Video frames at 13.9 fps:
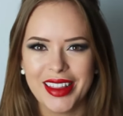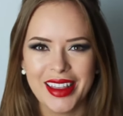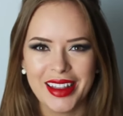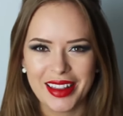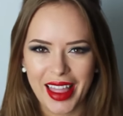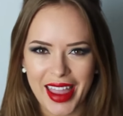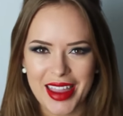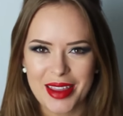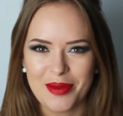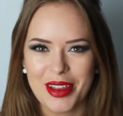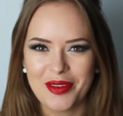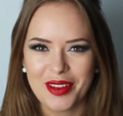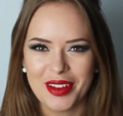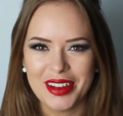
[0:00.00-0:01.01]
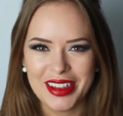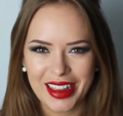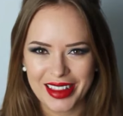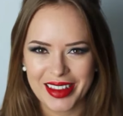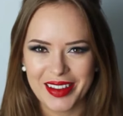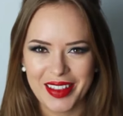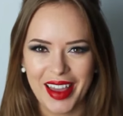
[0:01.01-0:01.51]
He'll hate me for
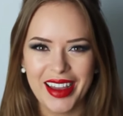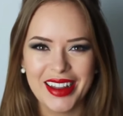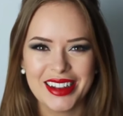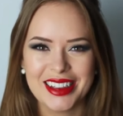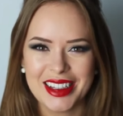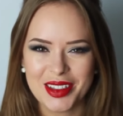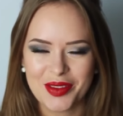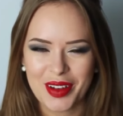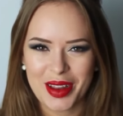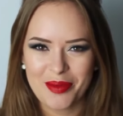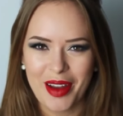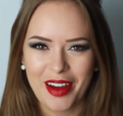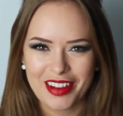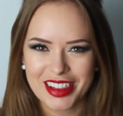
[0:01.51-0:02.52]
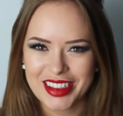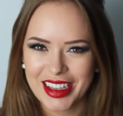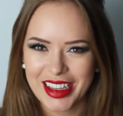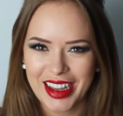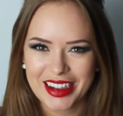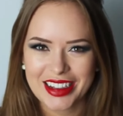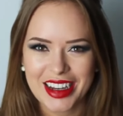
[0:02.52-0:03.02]
telling you that, because he's really embarrassed that
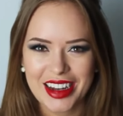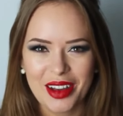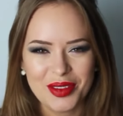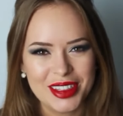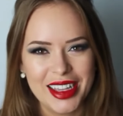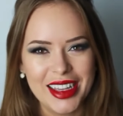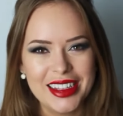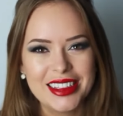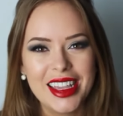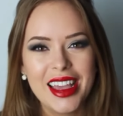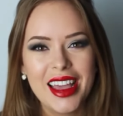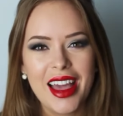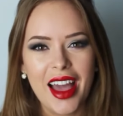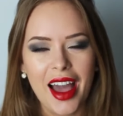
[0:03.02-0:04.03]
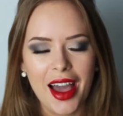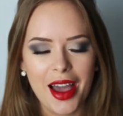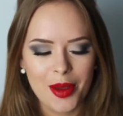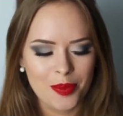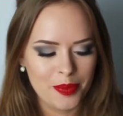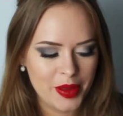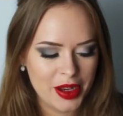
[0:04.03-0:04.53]
he actually loves it,
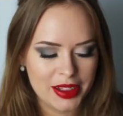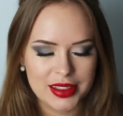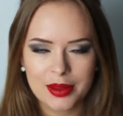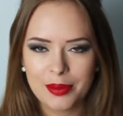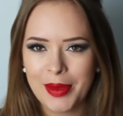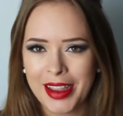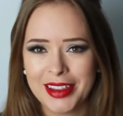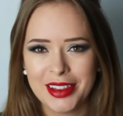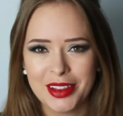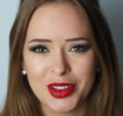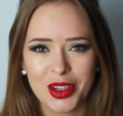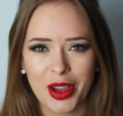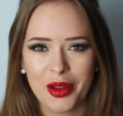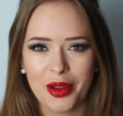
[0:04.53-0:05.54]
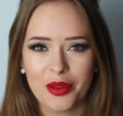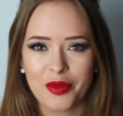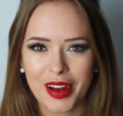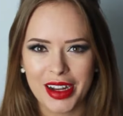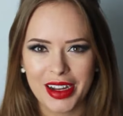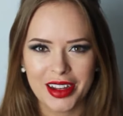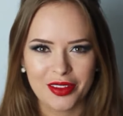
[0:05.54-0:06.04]
but it's an amazing show and
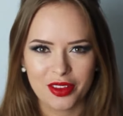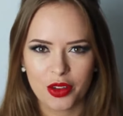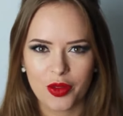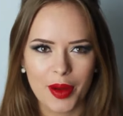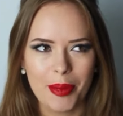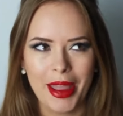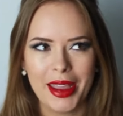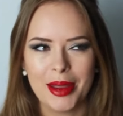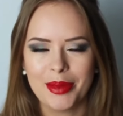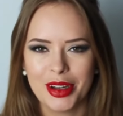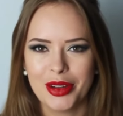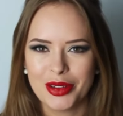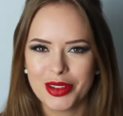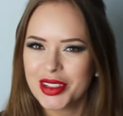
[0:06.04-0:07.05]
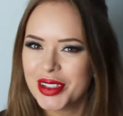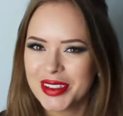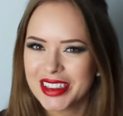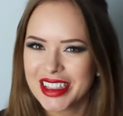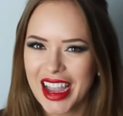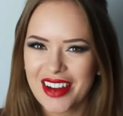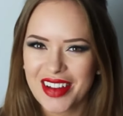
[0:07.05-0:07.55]
really kind of gripping but not too
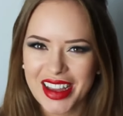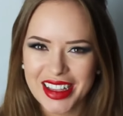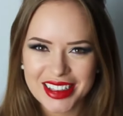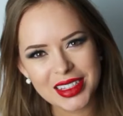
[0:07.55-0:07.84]
scary.